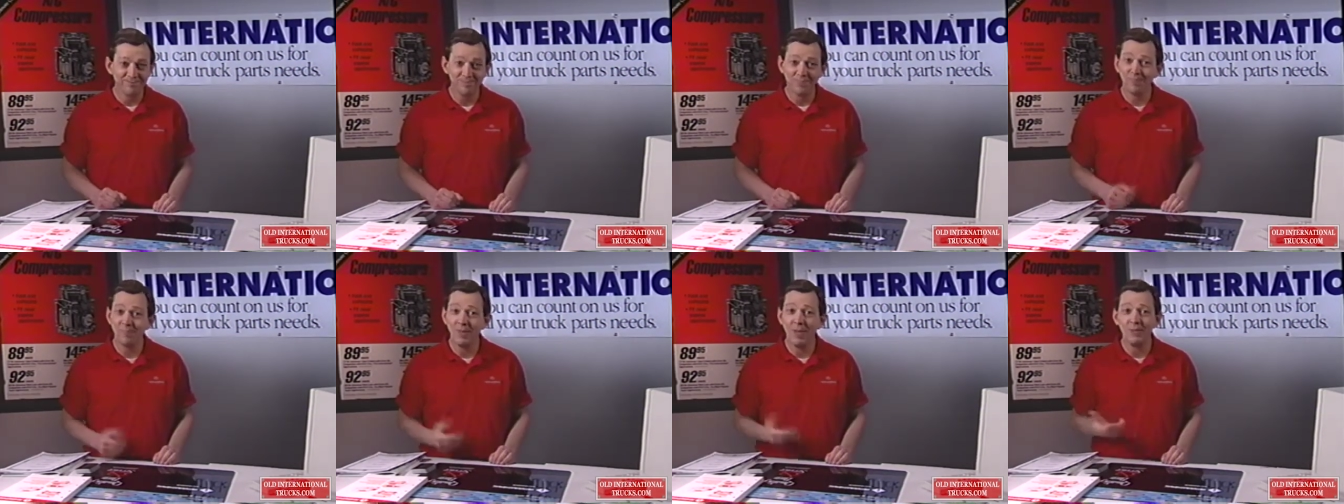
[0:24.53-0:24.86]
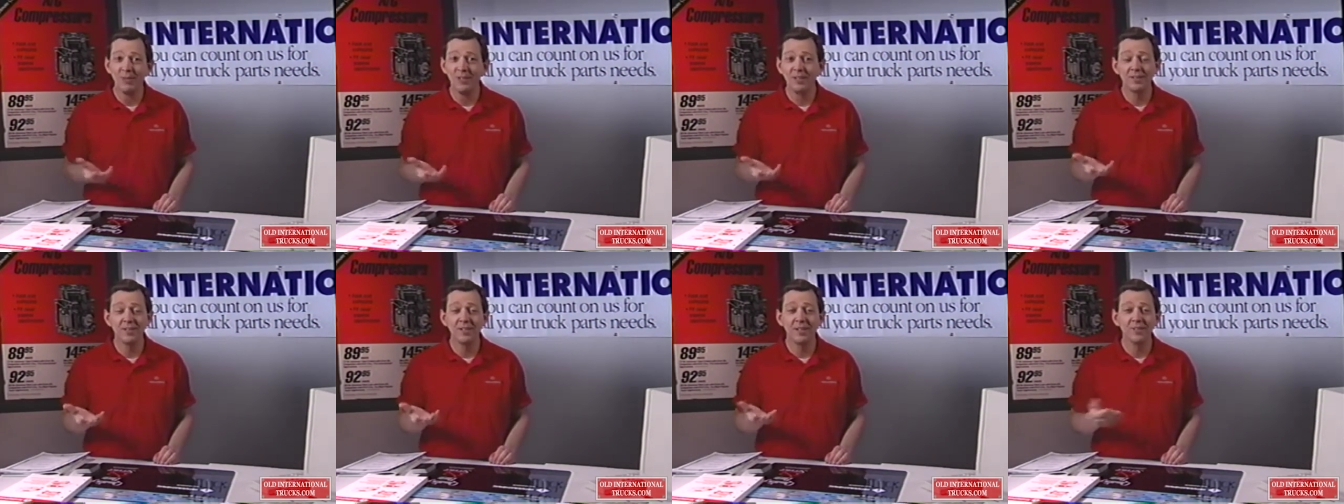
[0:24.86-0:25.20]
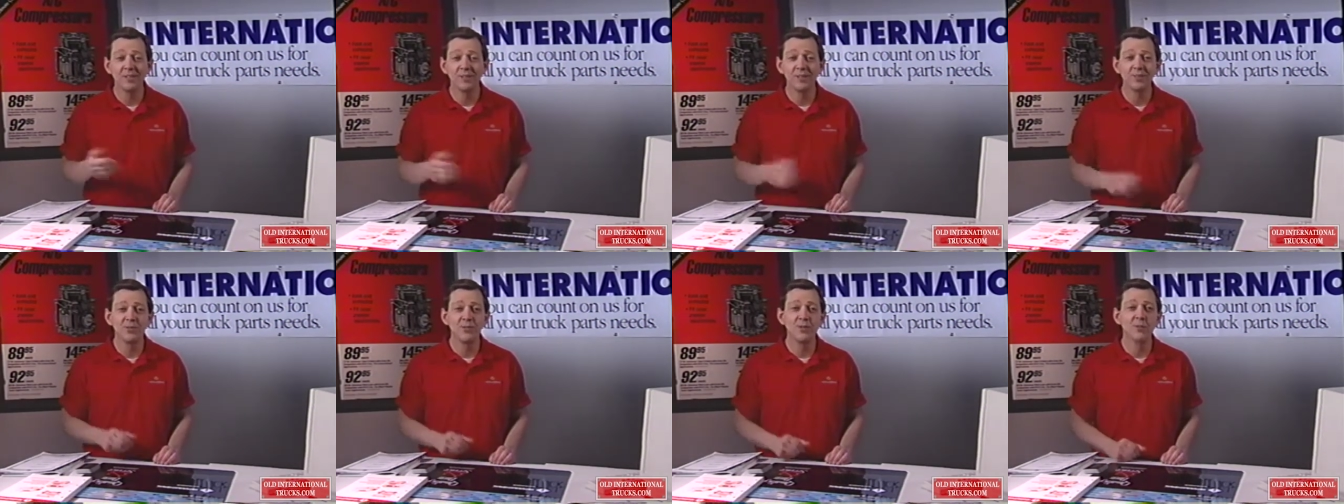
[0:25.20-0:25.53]
Maybe you think
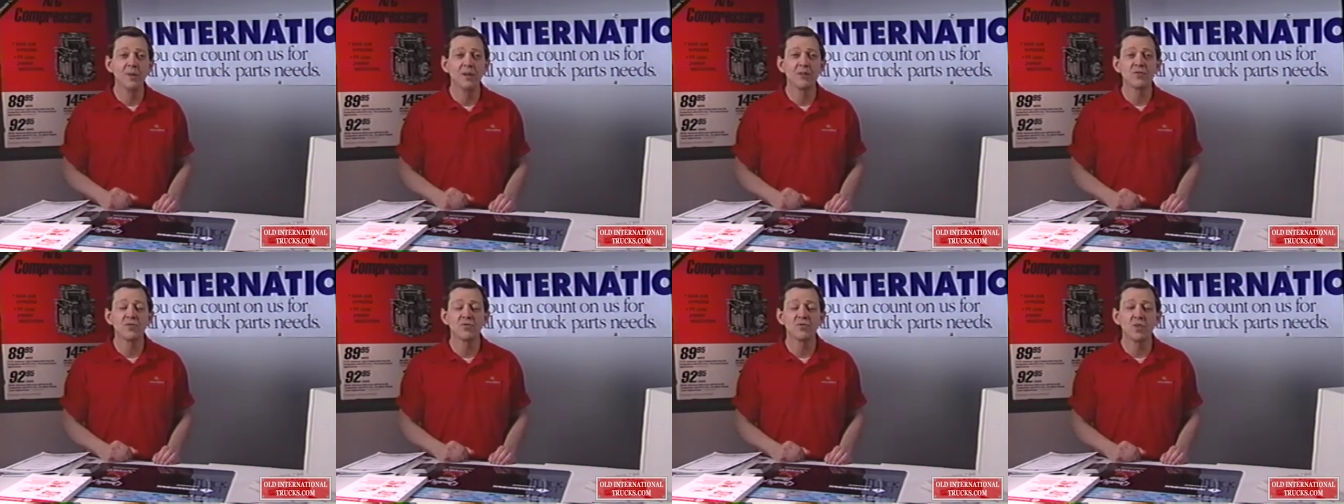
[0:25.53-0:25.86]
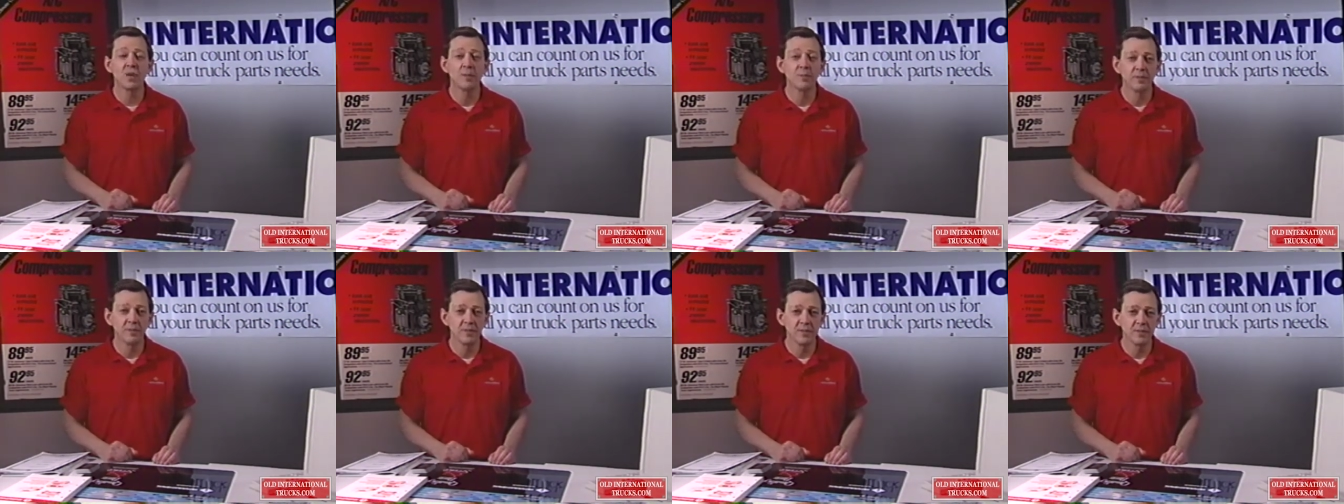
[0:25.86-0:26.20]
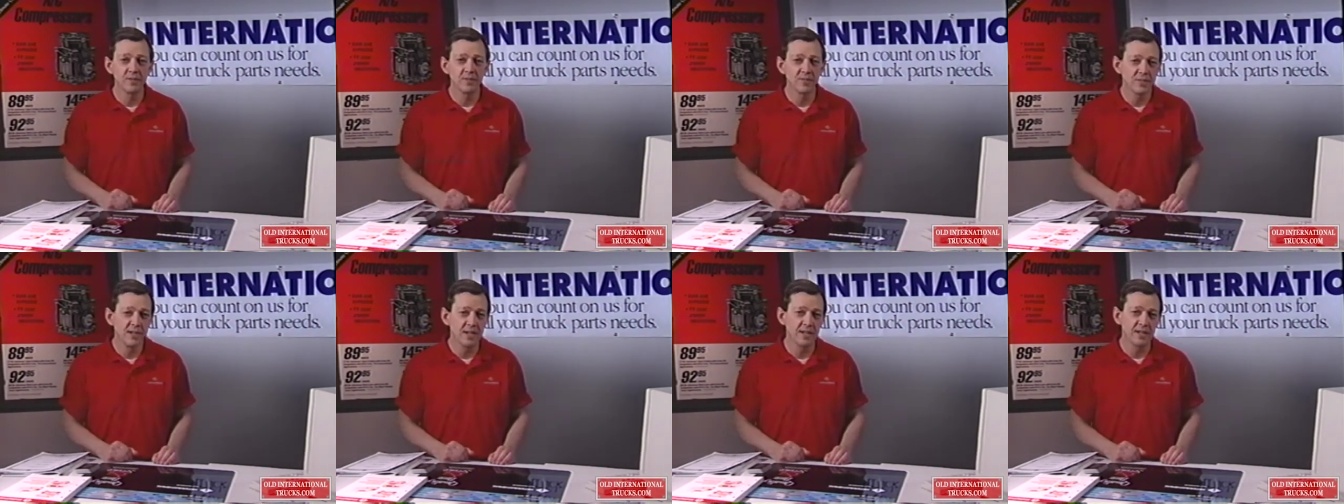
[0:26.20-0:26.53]
they're too much trouble to
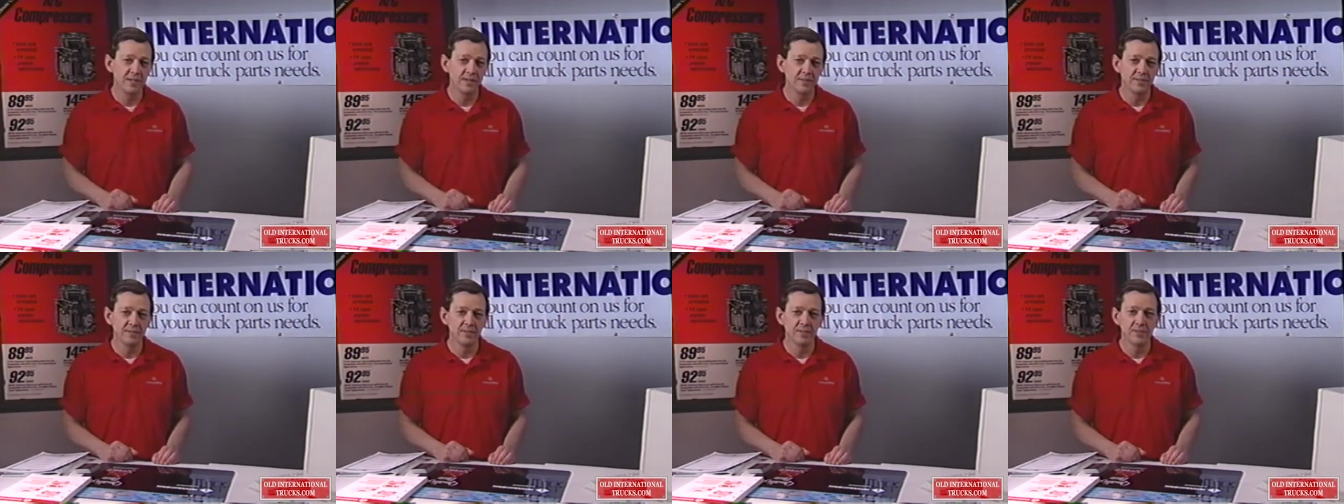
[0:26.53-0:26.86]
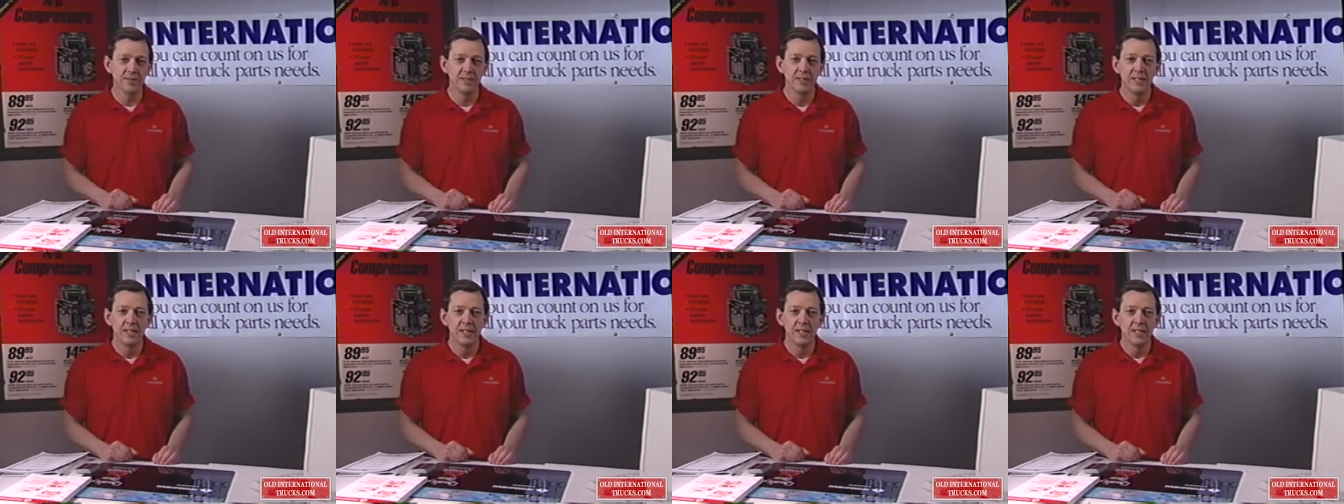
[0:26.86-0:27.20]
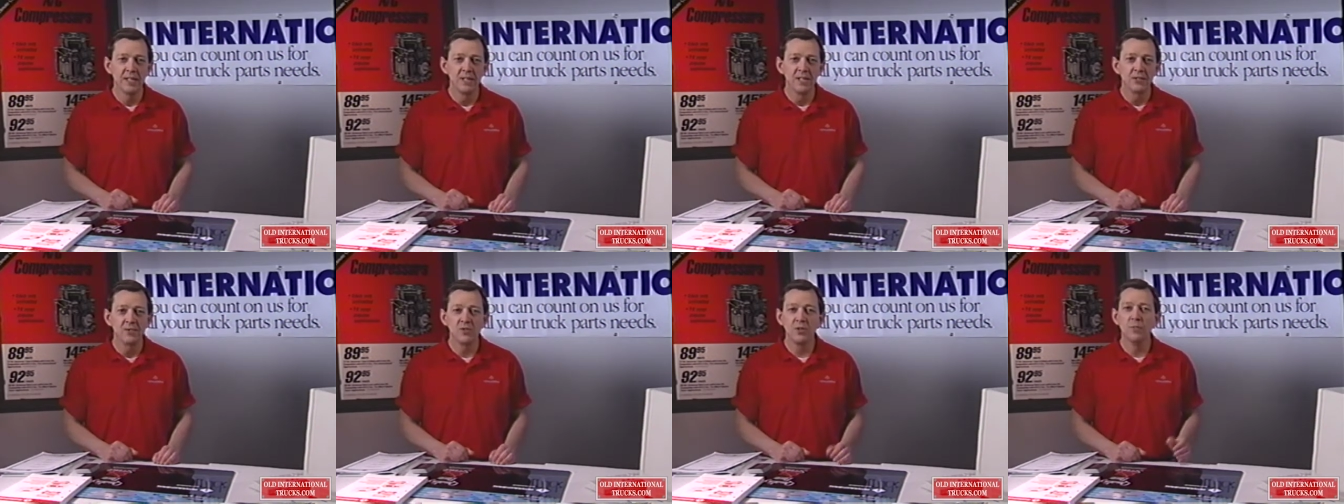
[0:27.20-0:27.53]
sell, or
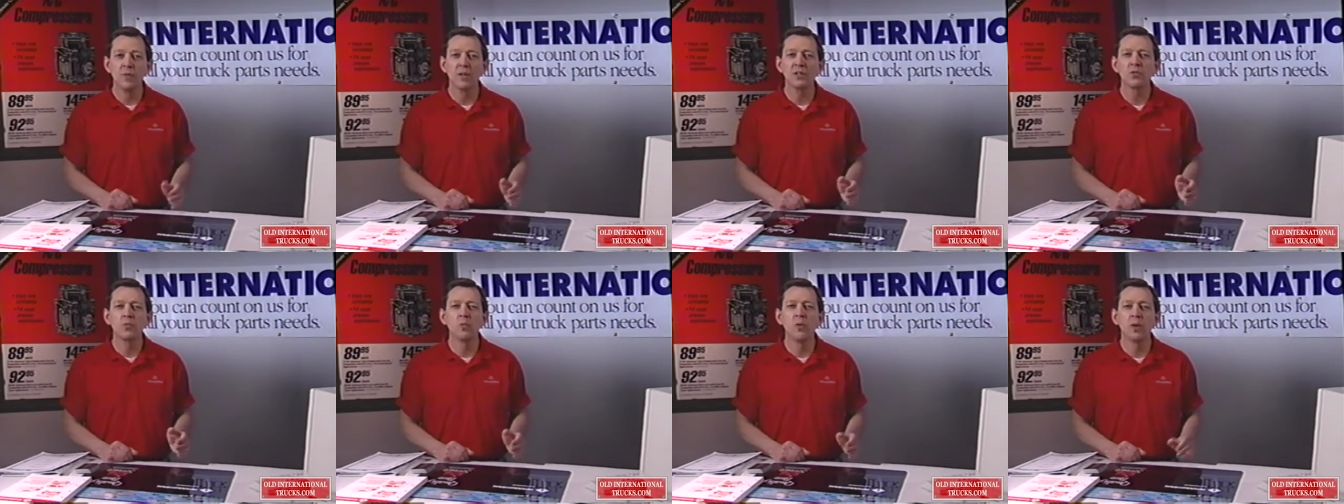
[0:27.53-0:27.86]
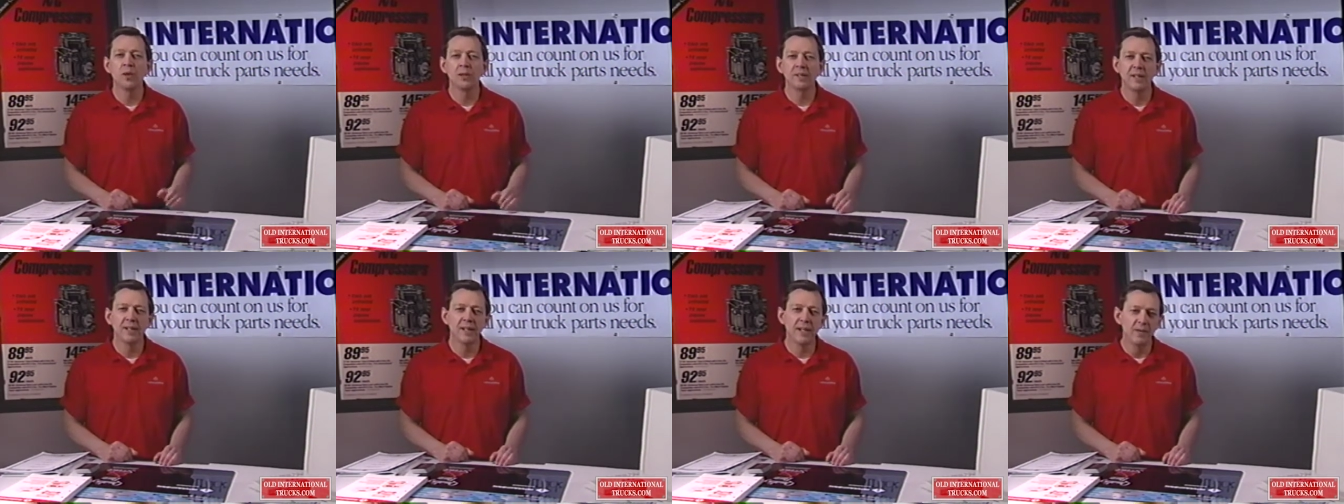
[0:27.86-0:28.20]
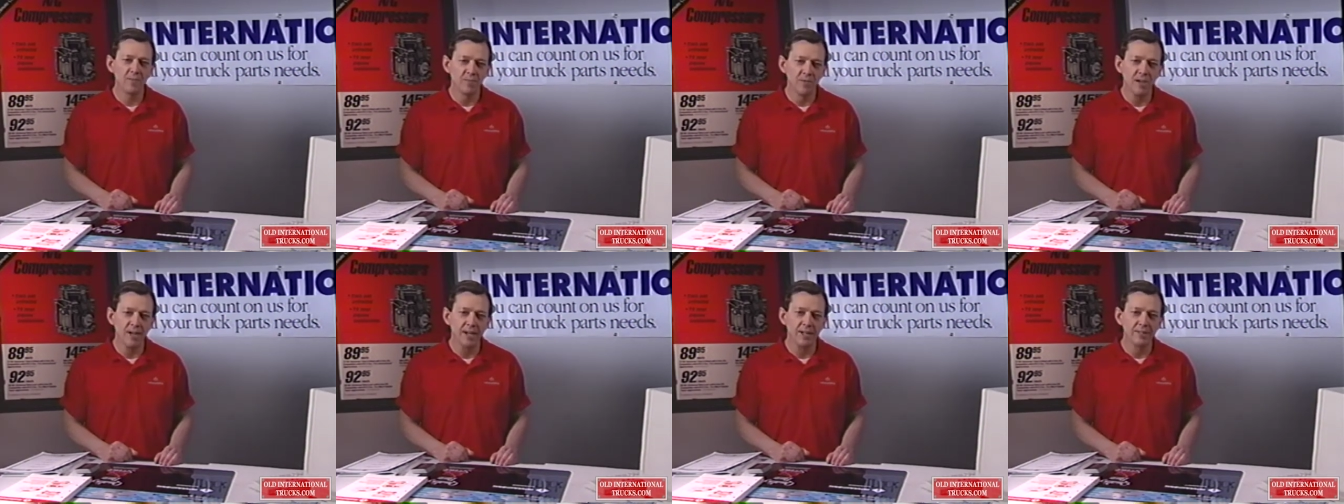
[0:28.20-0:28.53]
too much work to get
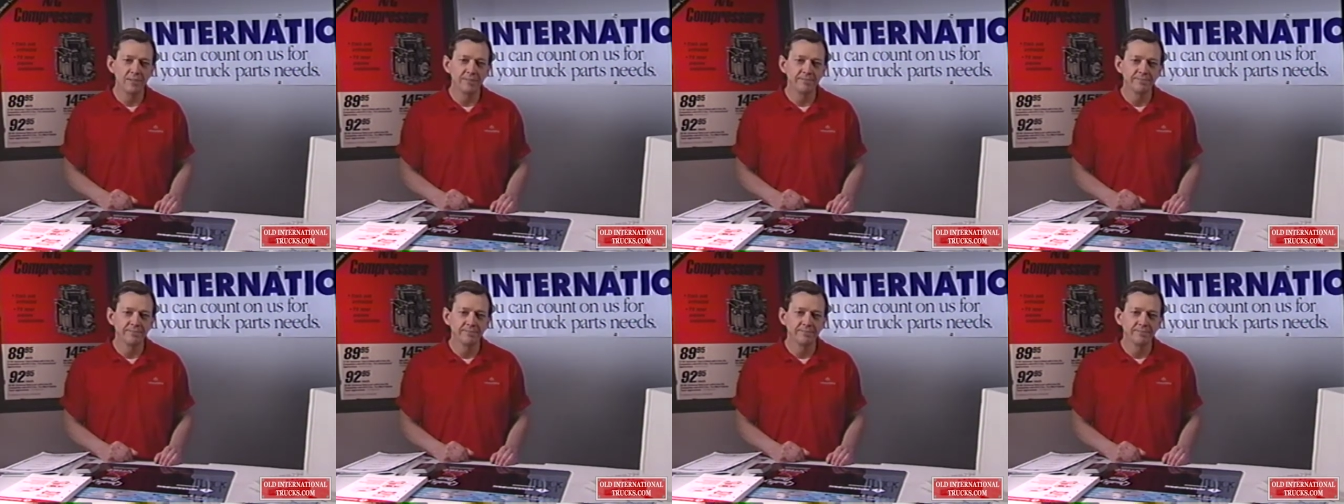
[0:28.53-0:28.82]
right,